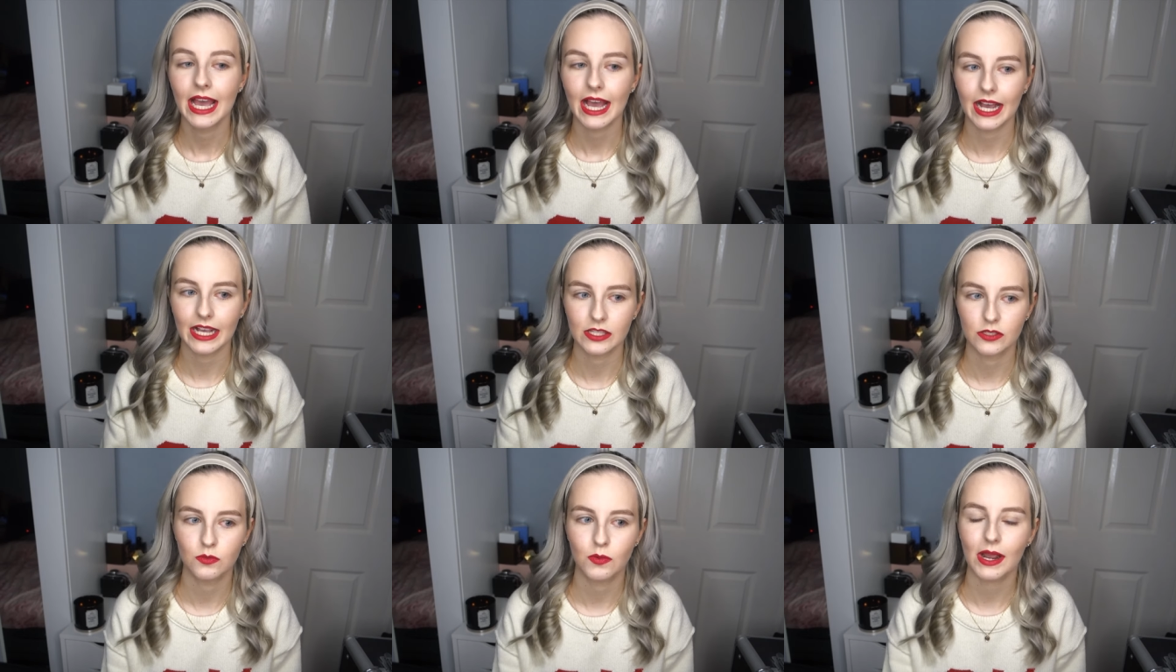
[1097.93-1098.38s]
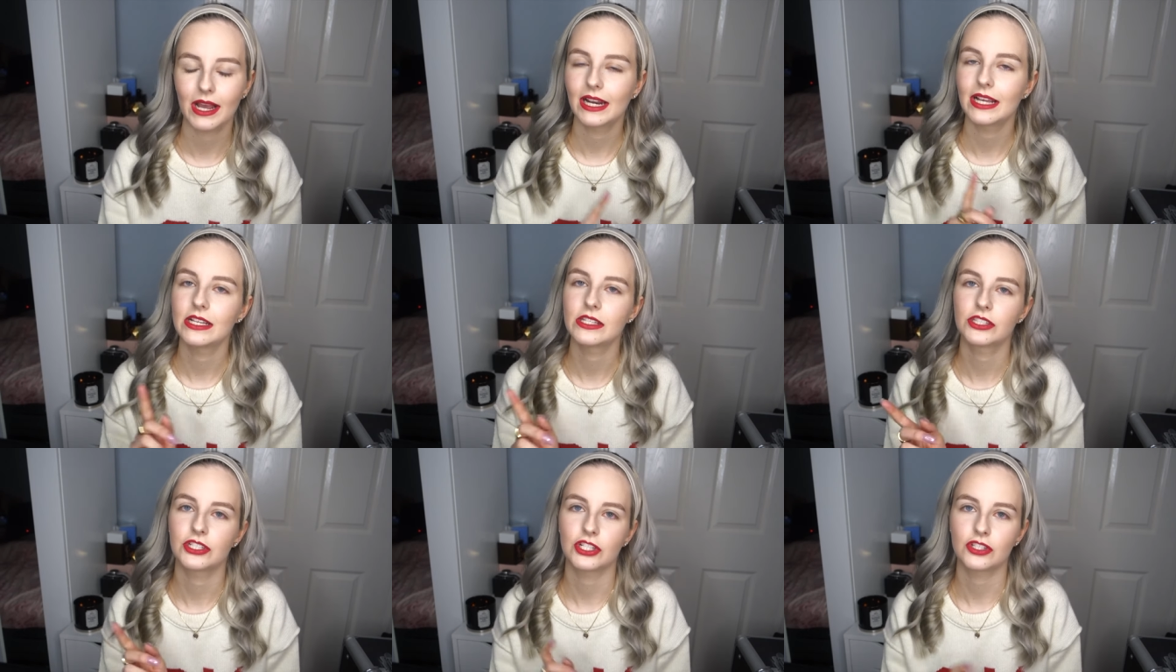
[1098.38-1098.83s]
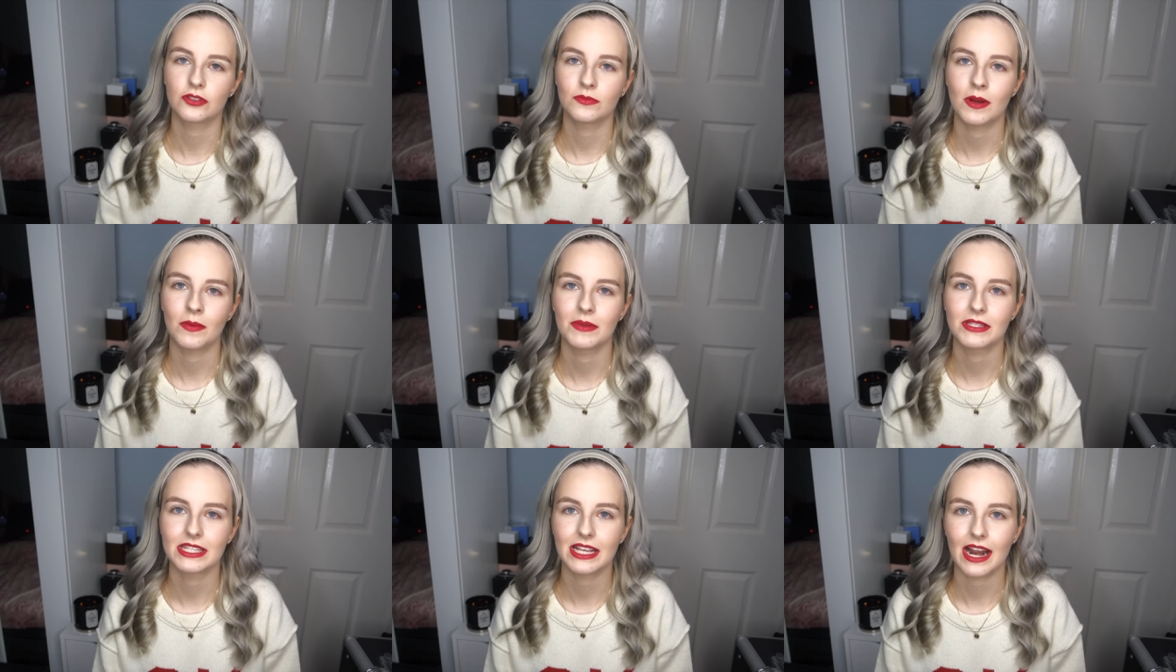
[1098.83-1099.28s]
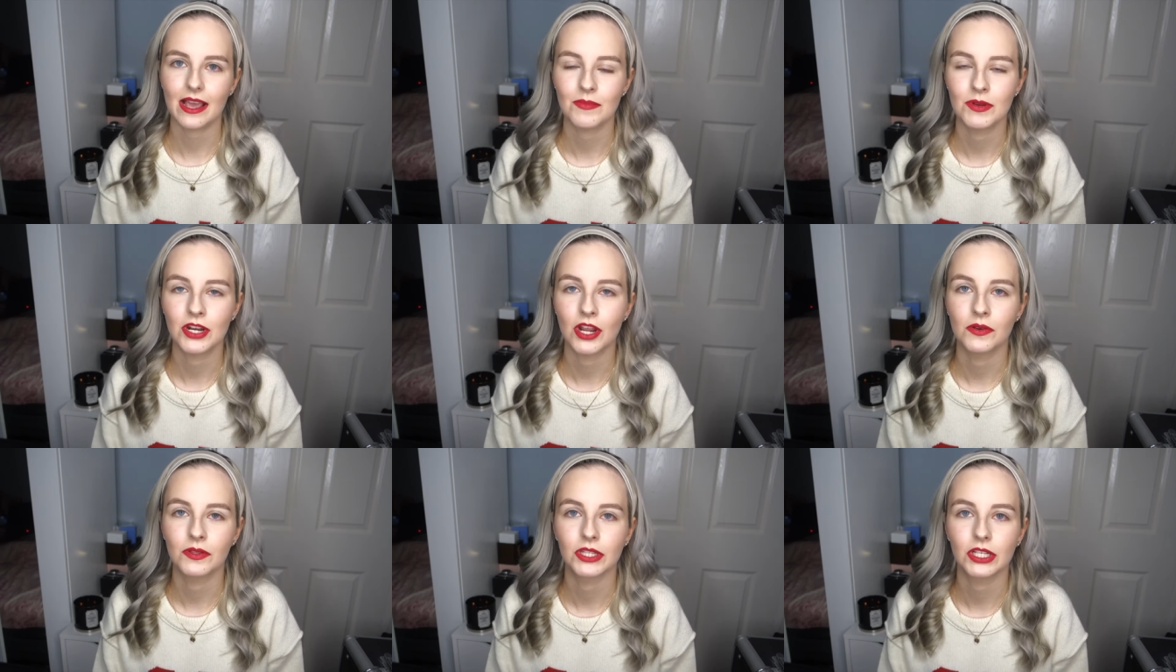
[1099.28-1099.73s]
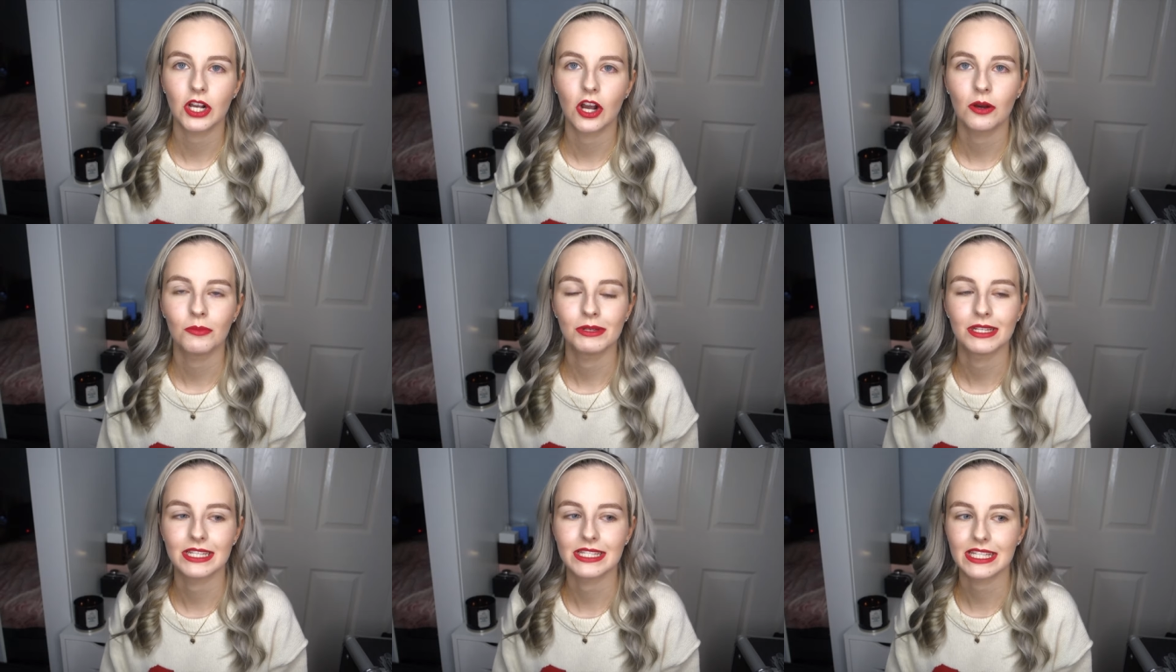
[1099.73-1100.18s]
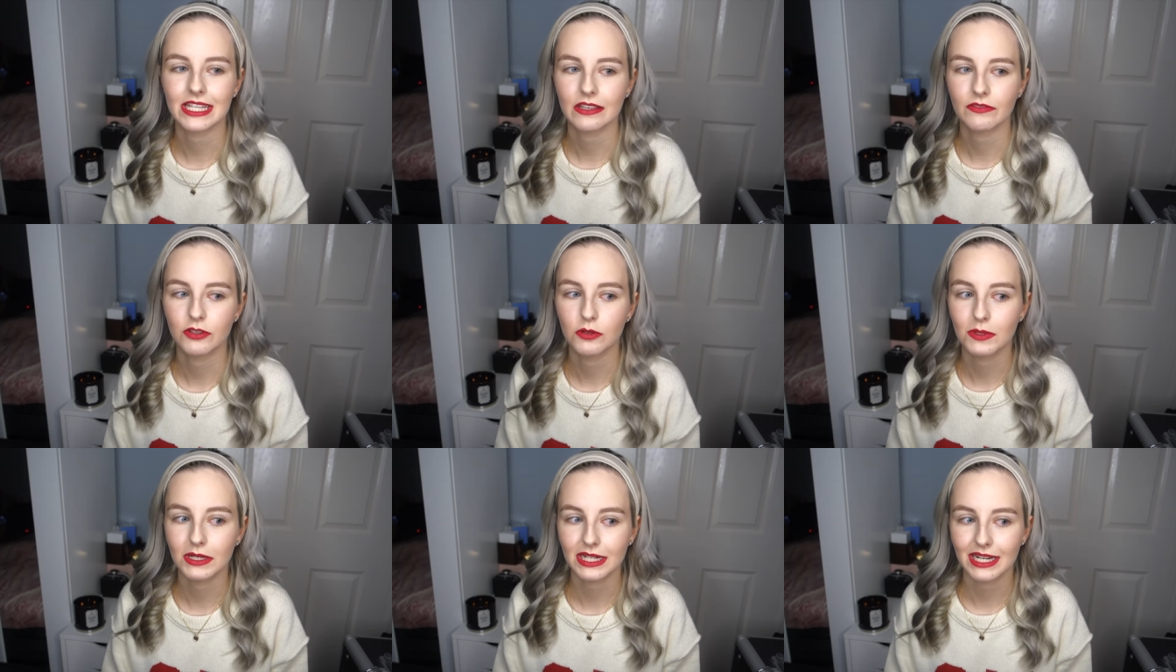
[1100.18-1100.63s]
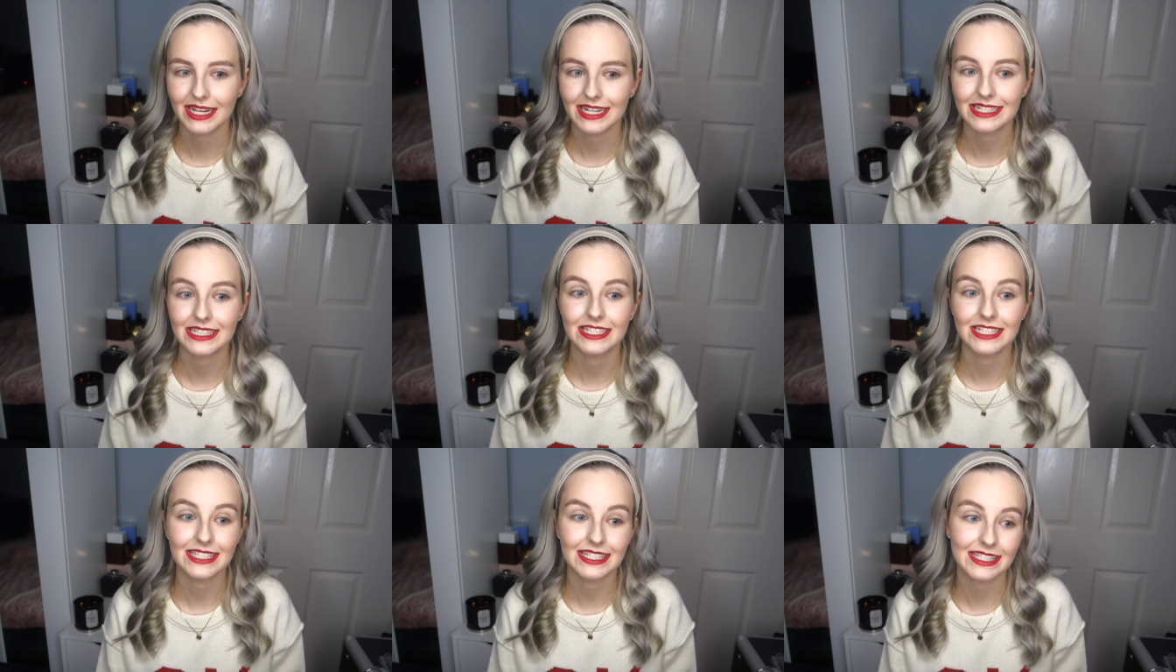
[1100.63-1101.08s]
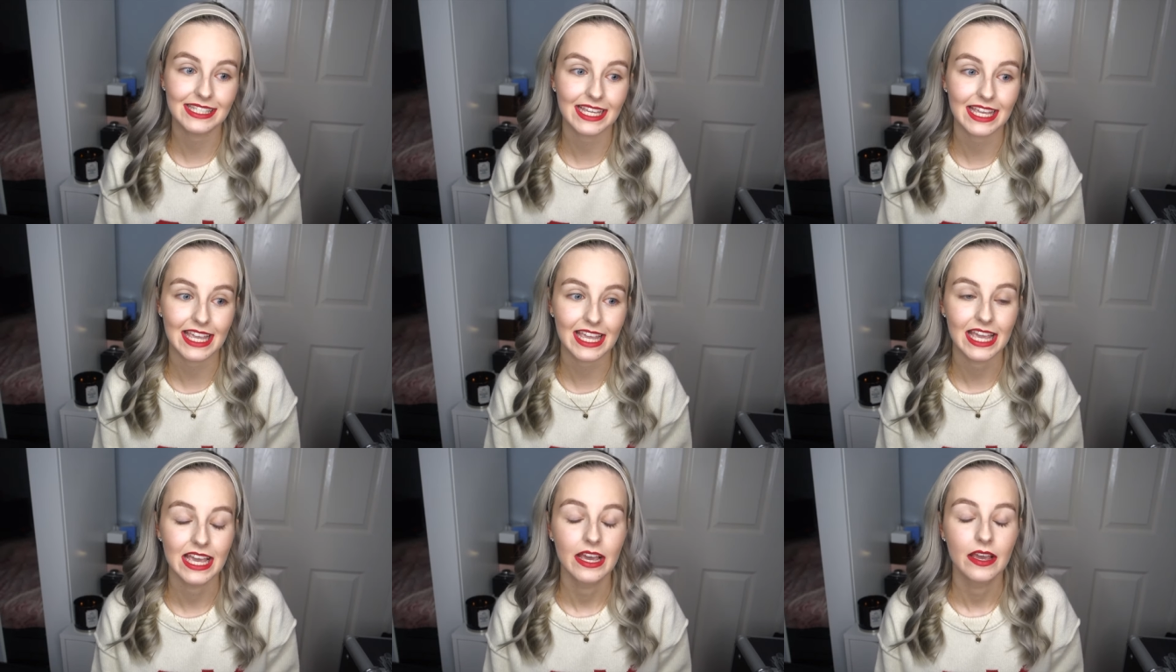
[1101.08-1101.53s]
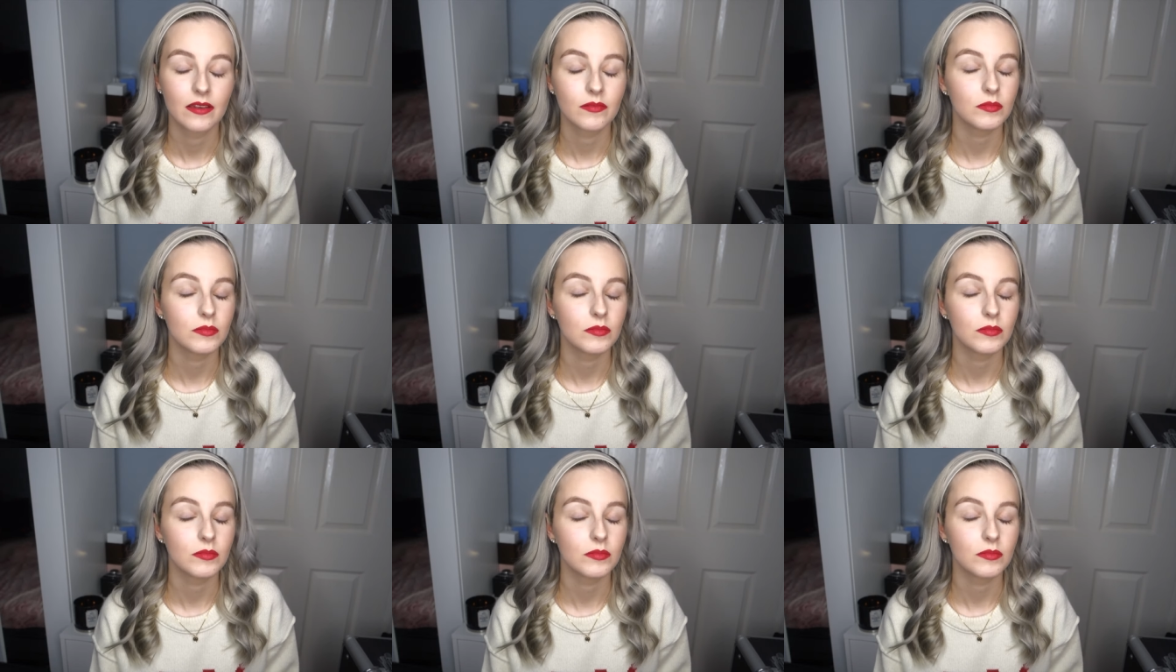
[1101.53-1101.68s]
as well as just remember to let me know in the comments if you would like to see